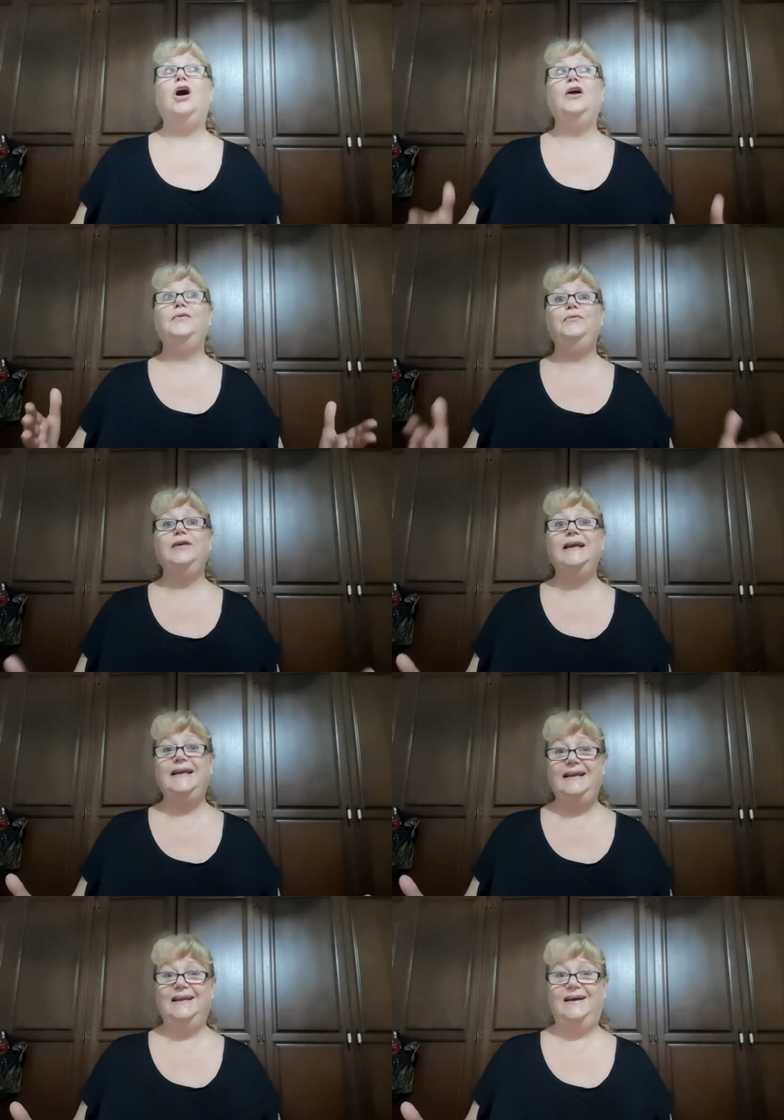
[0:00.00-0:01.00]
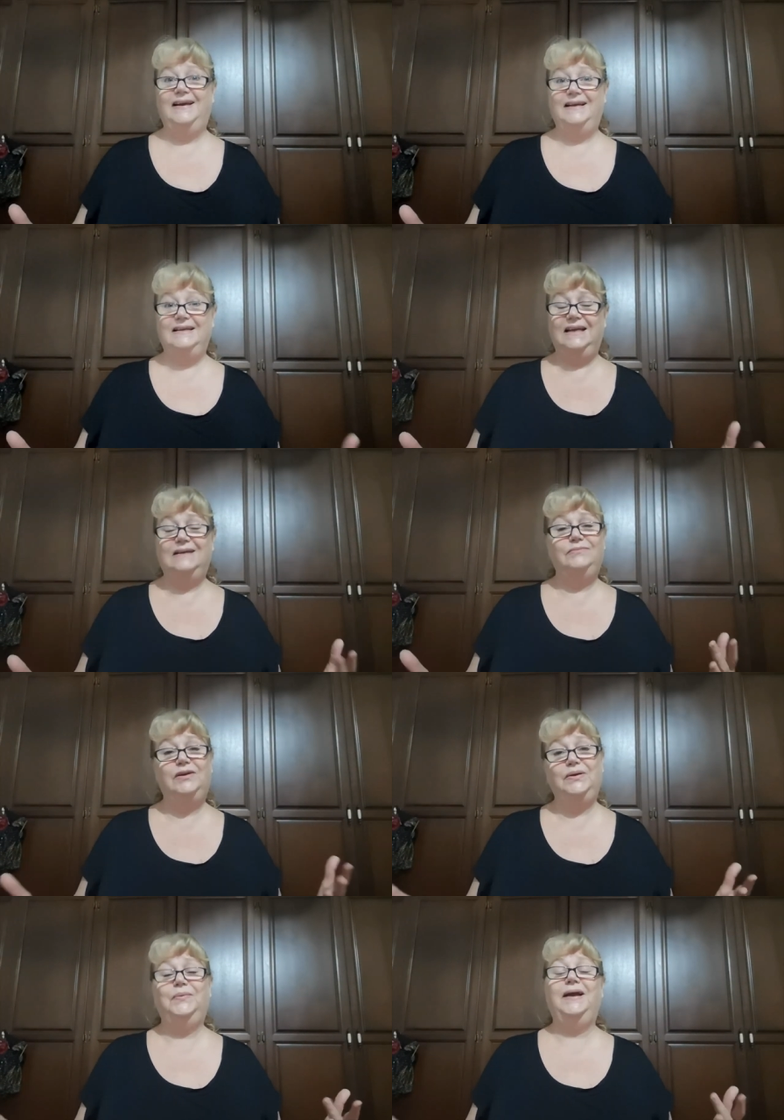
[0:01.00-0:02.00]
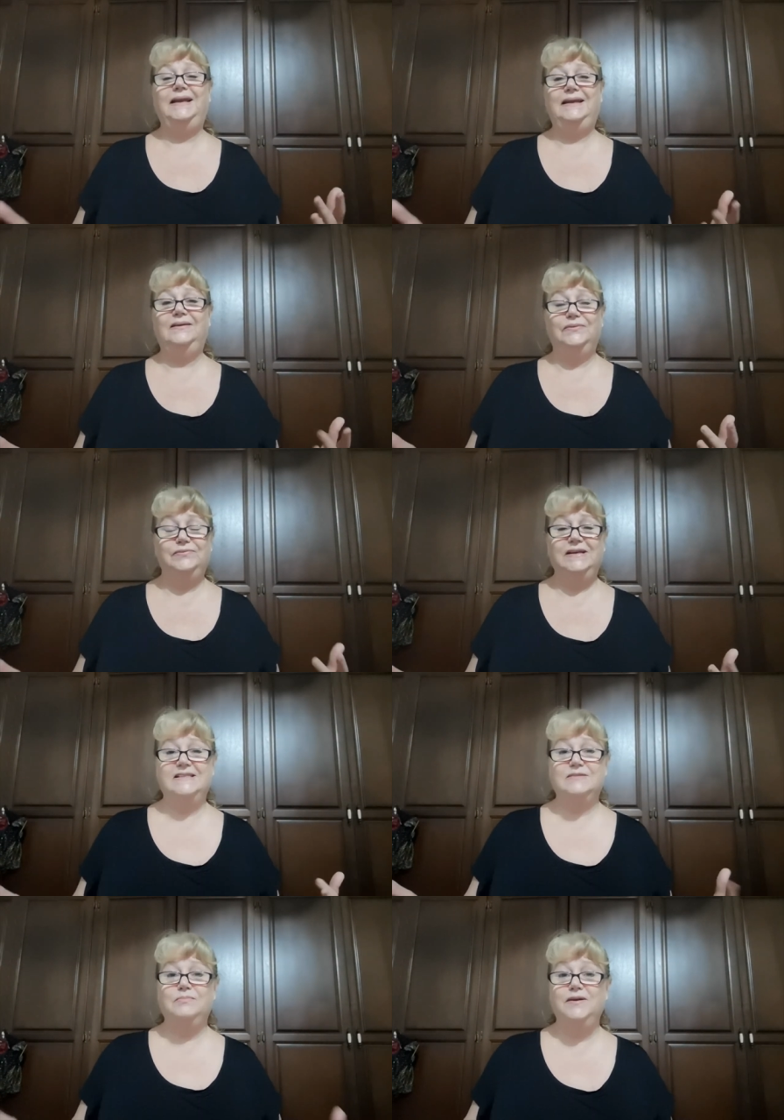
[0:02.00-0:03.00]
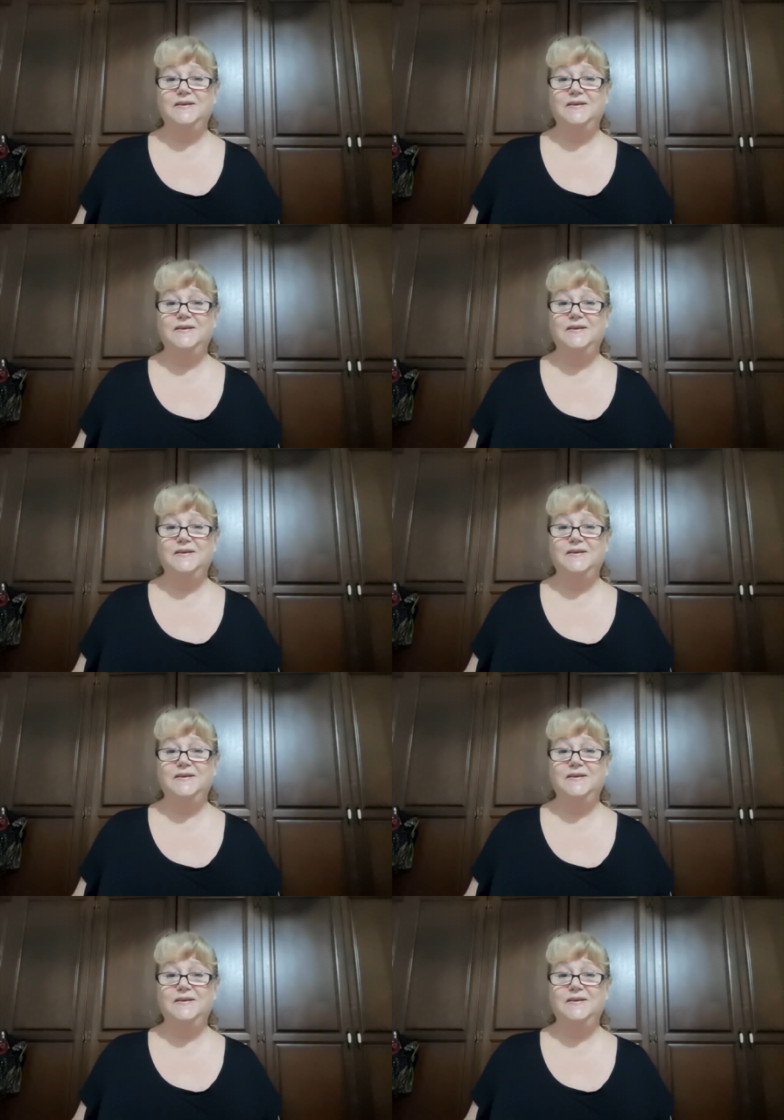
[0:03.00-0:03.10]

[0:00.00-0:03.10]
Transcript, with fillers: I really like um, Runaway Needle Red's